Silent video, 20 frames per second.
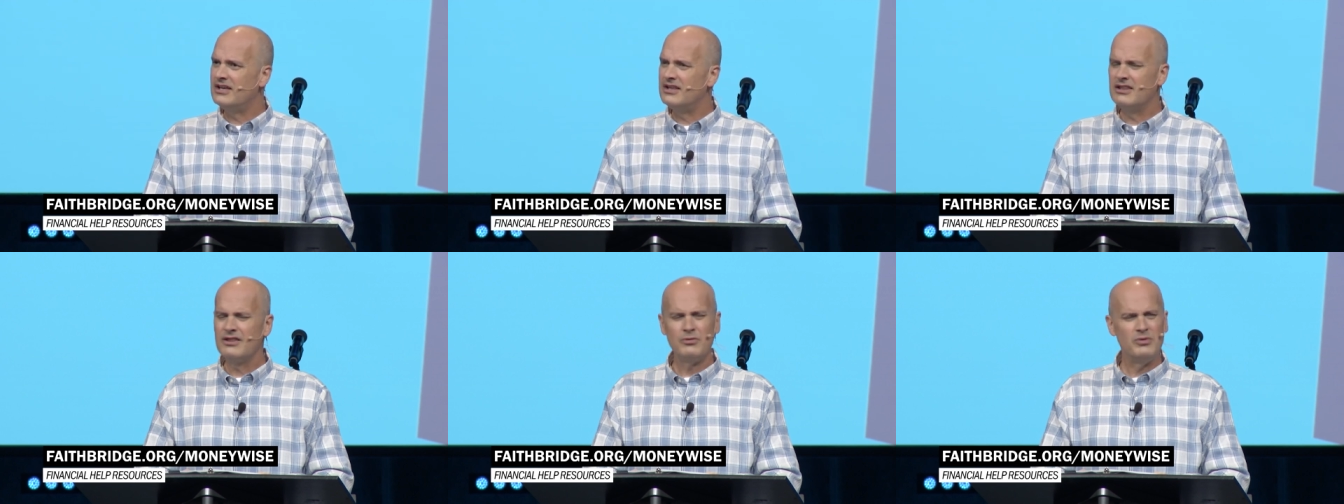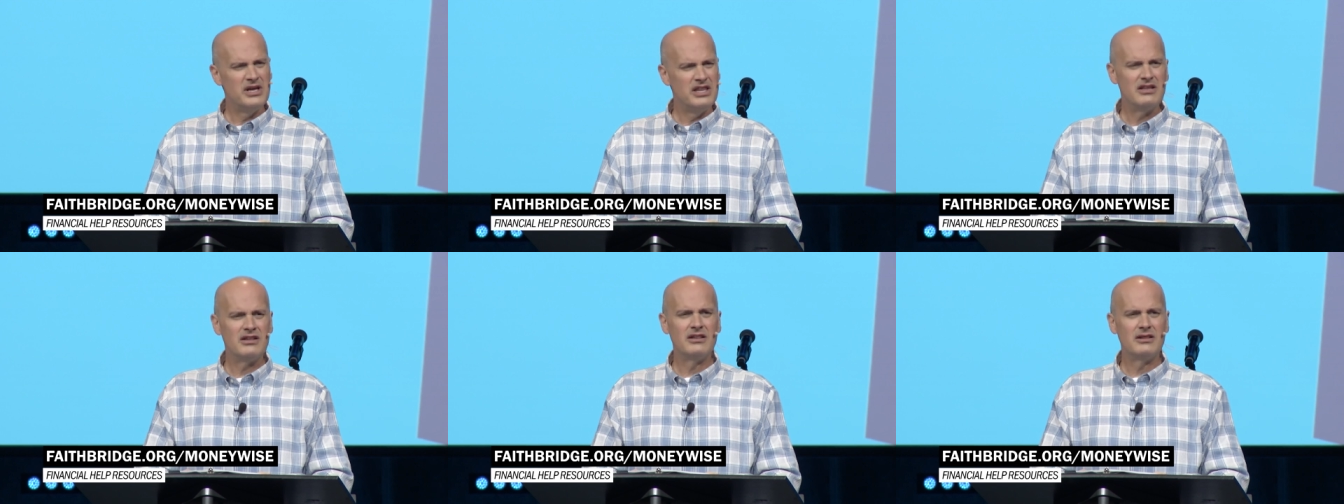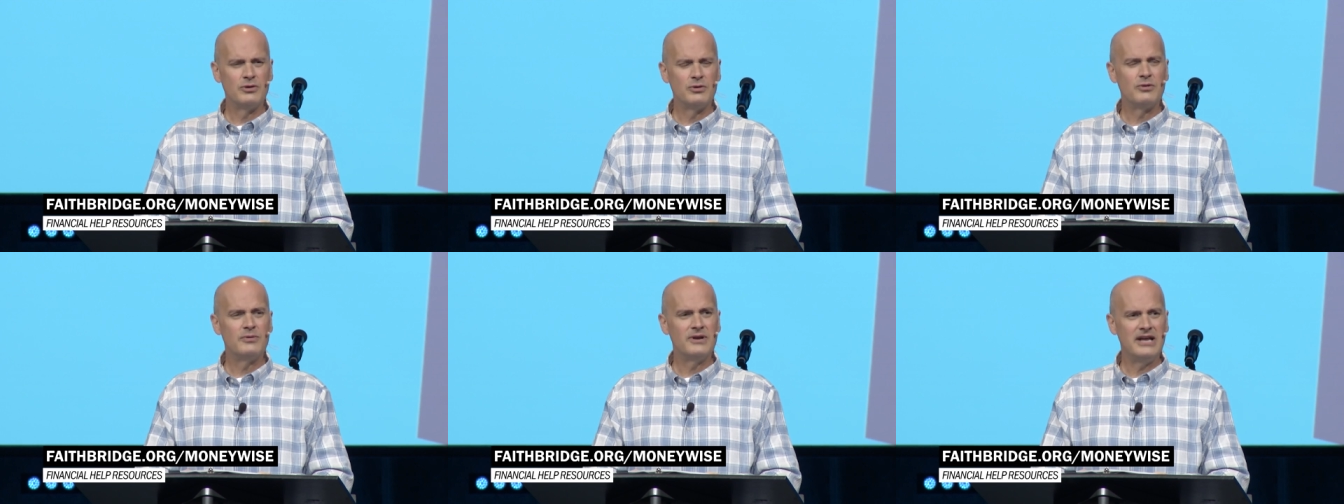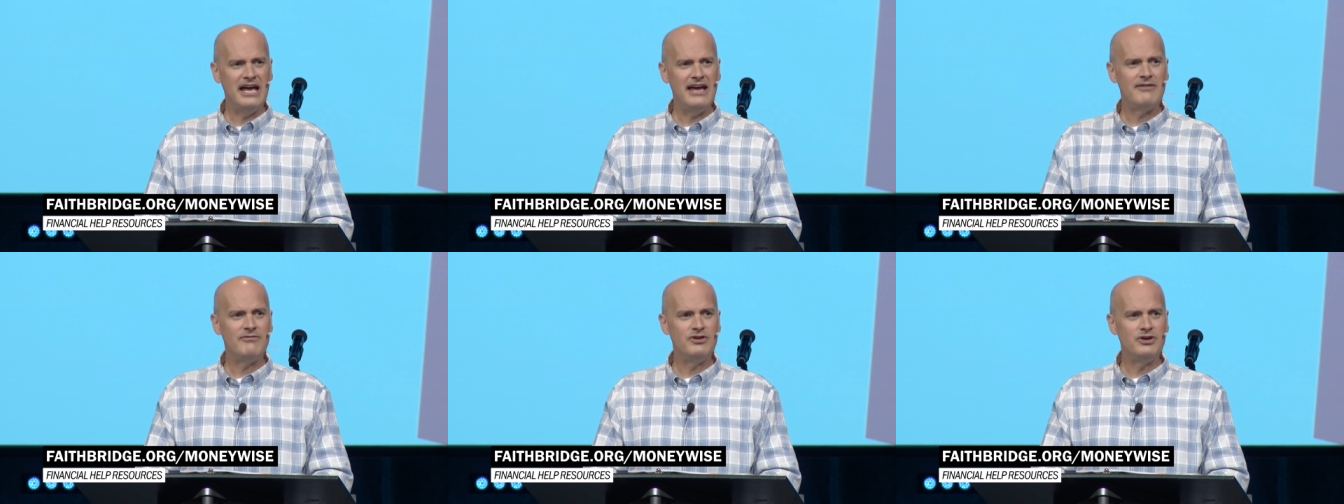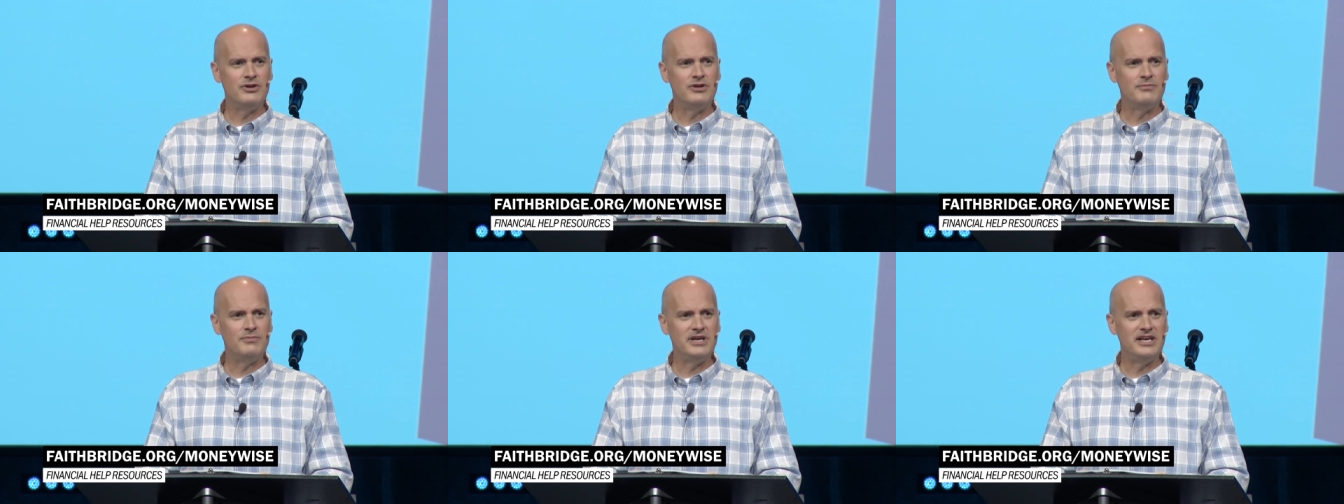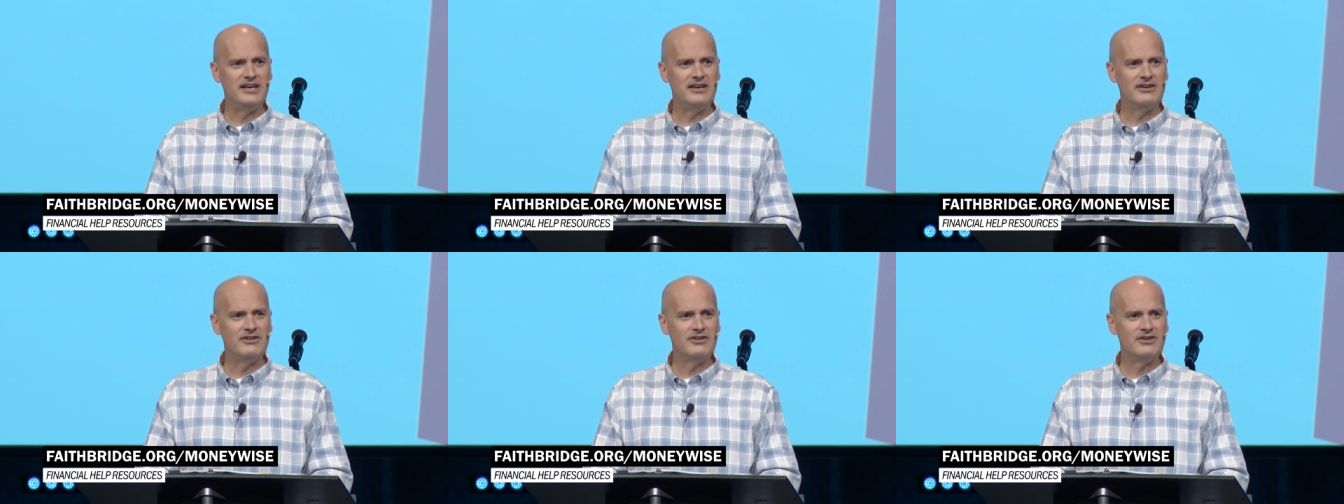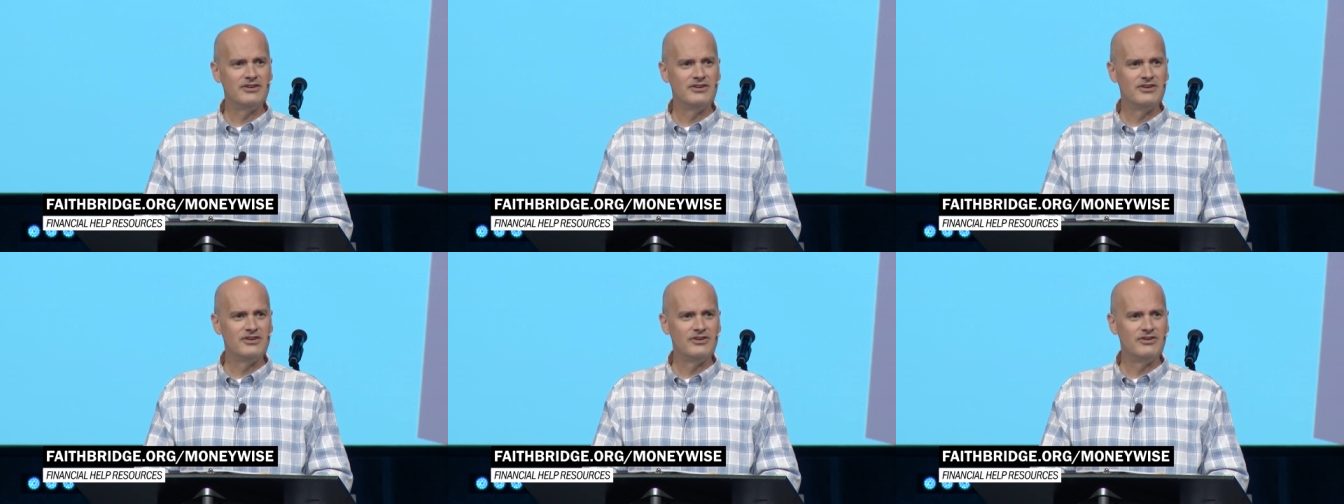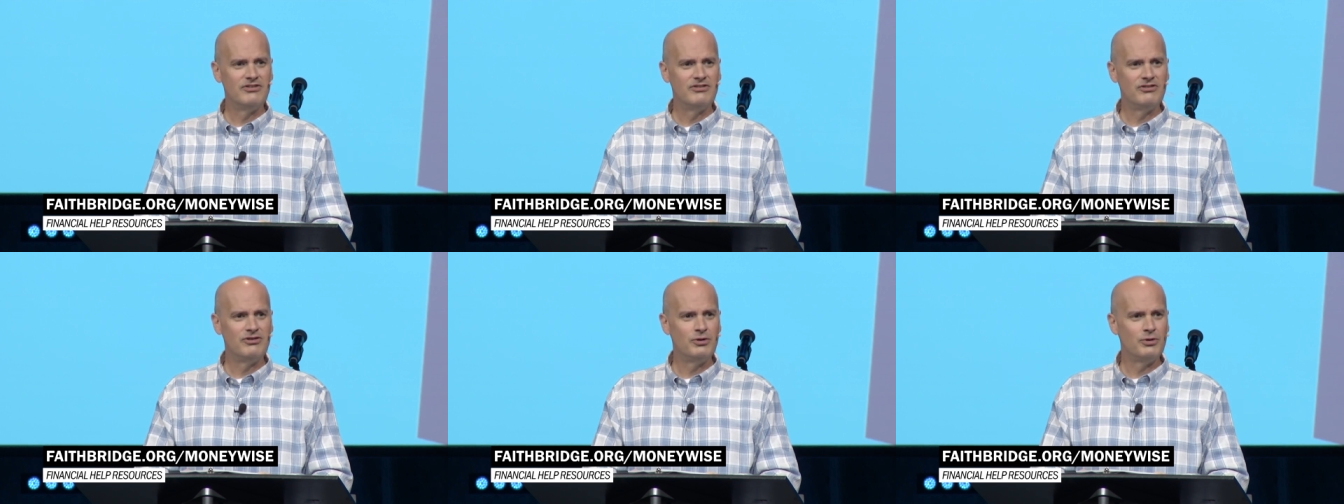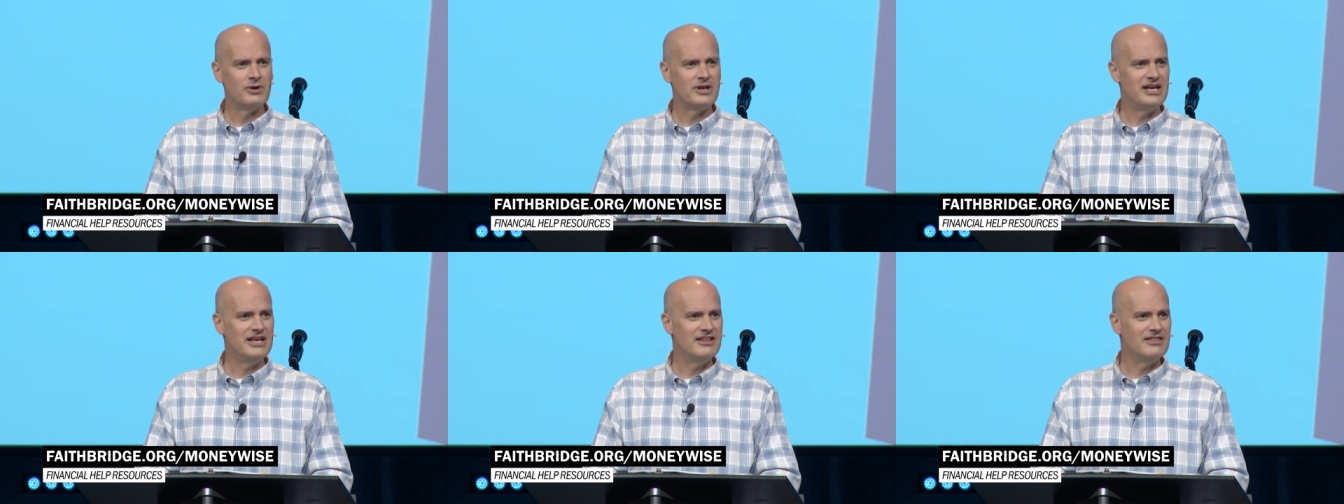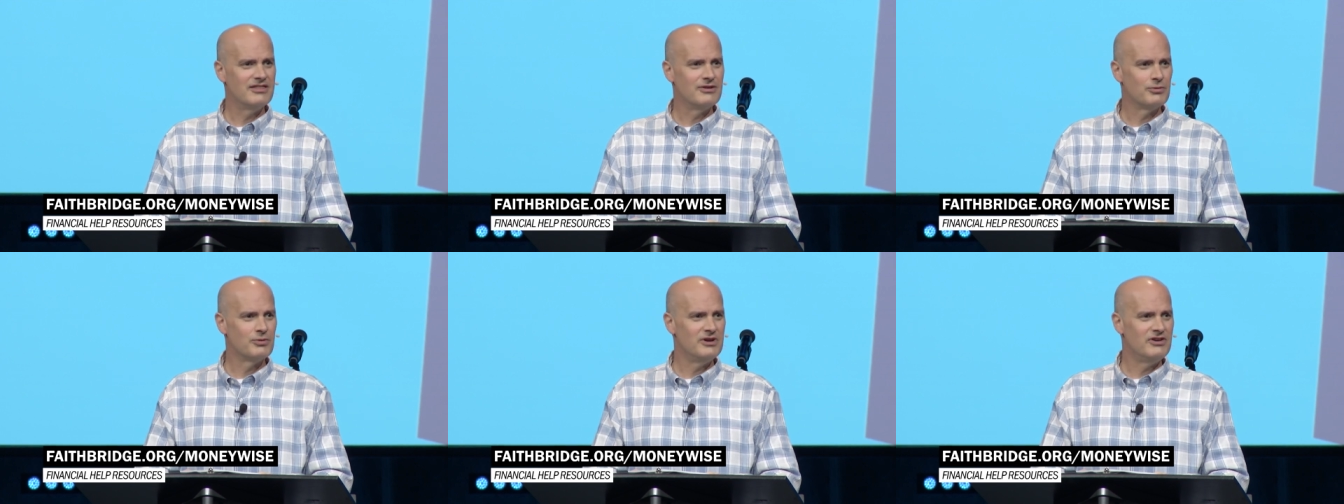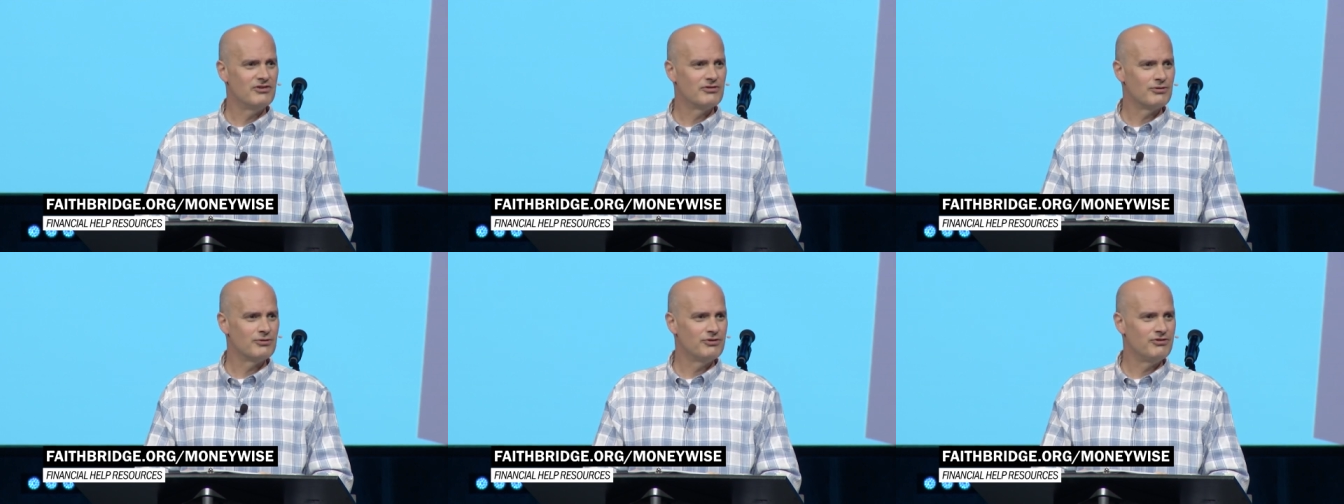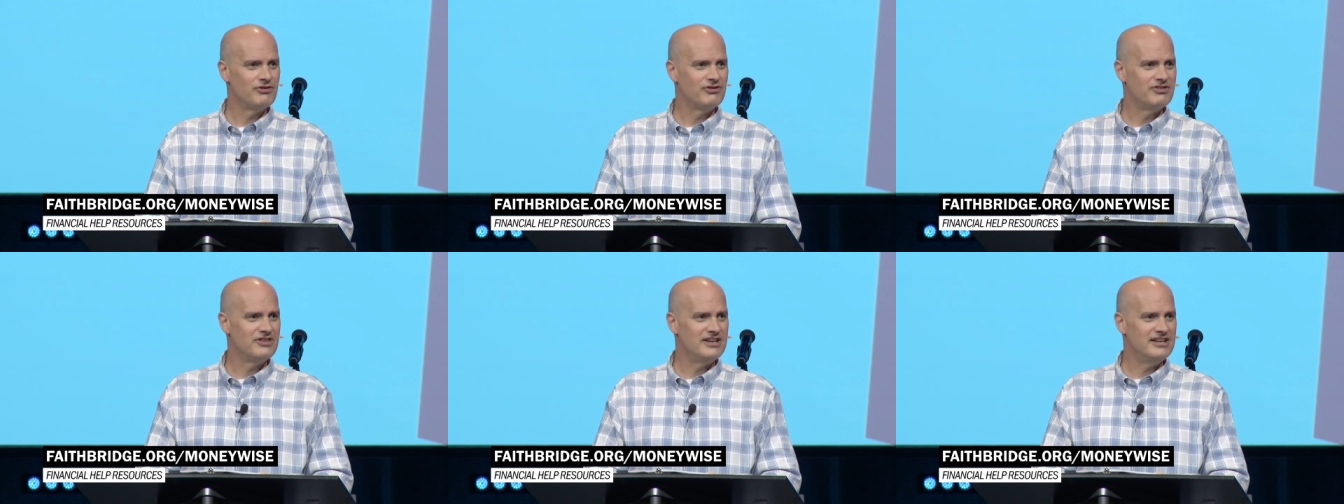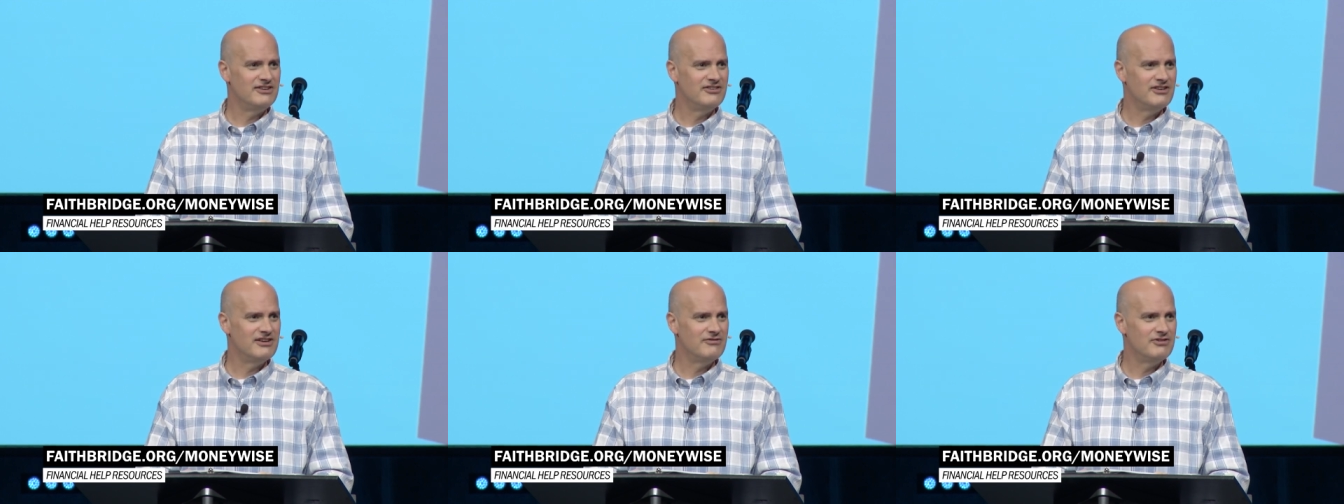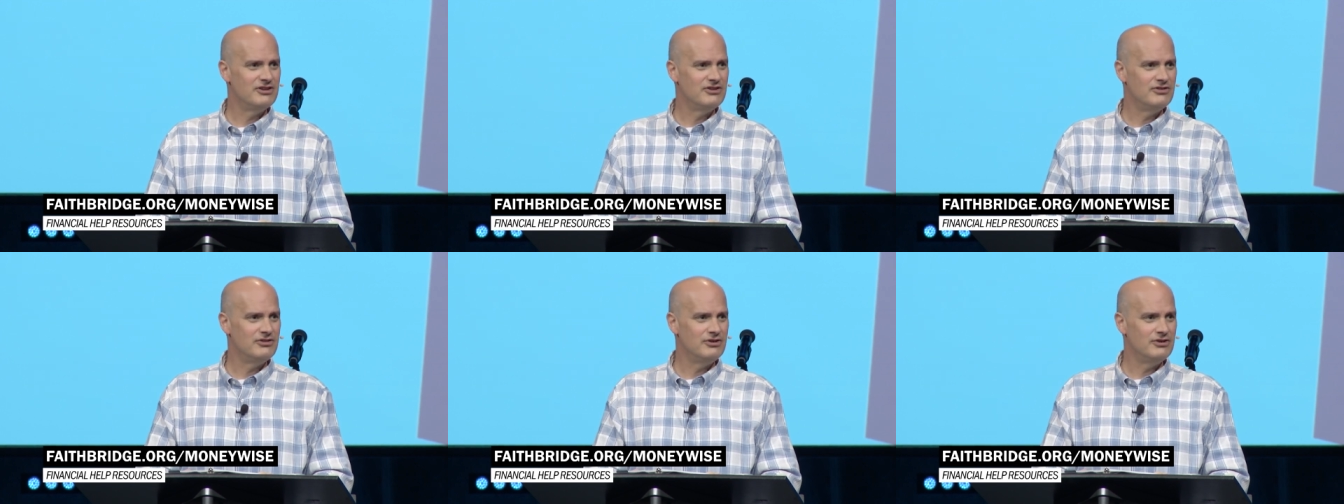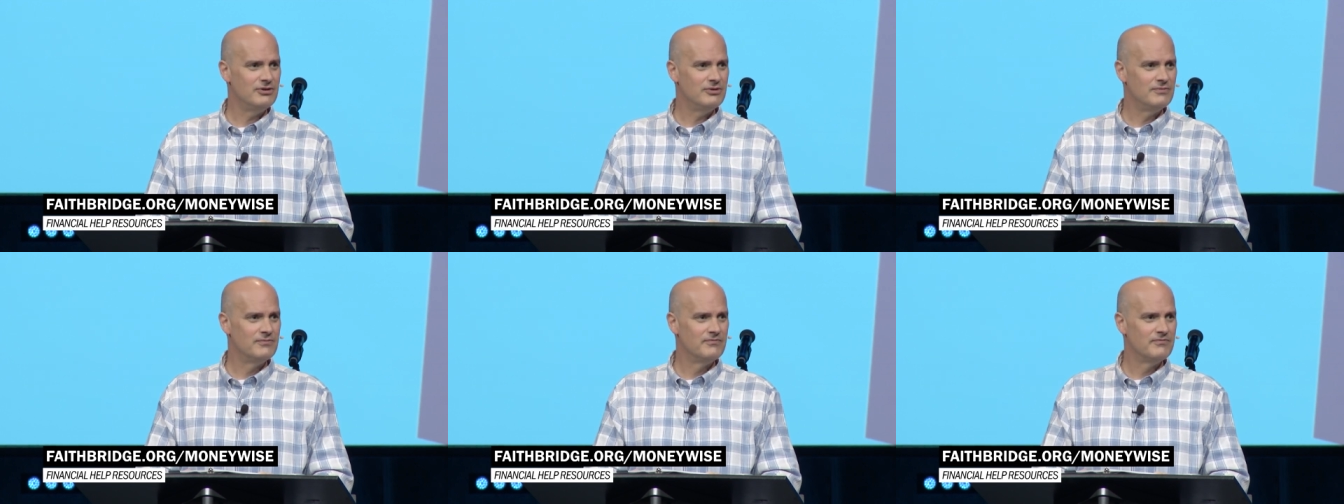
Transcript: the way that the Lord would have you to be, stewarding the resources that he's given to you.